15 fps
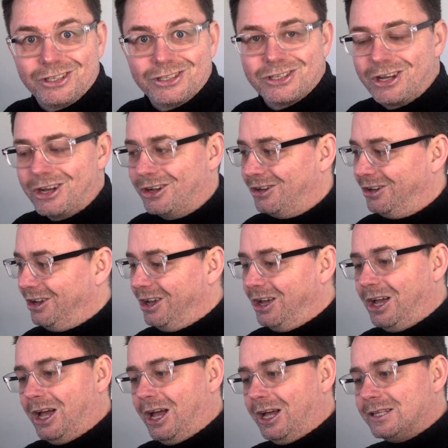So
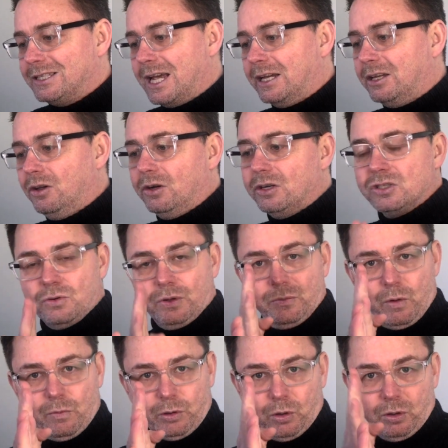Tachyon is doing
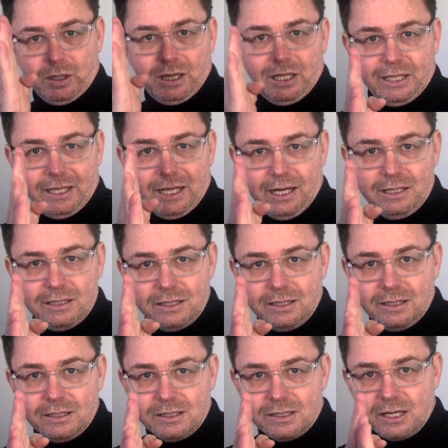what we call a clean cut.
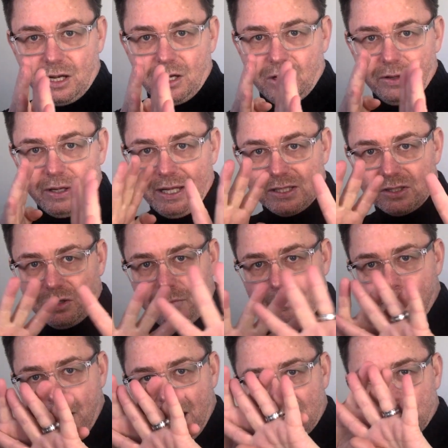So it's not
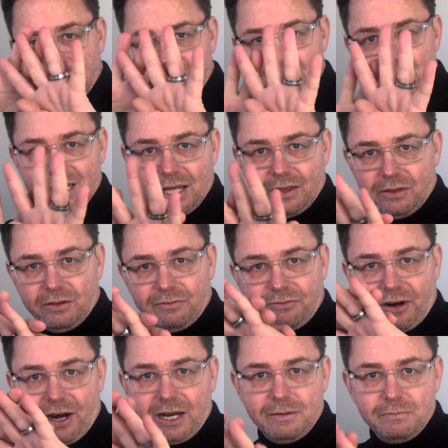mashing together the
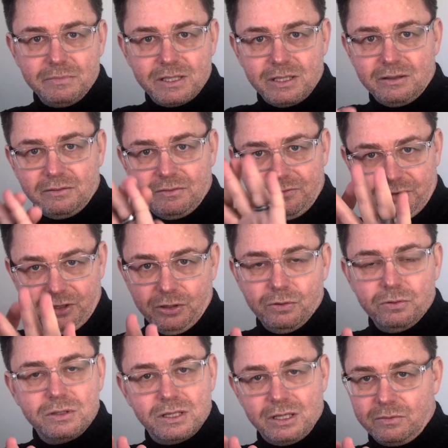frames and
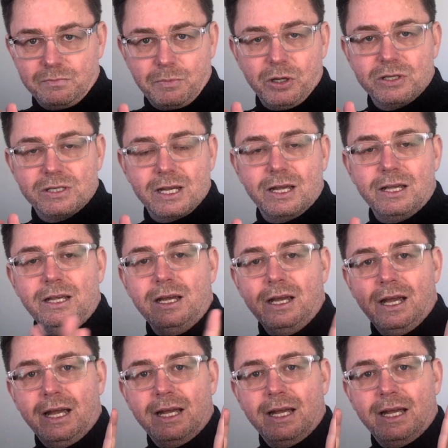fields per se.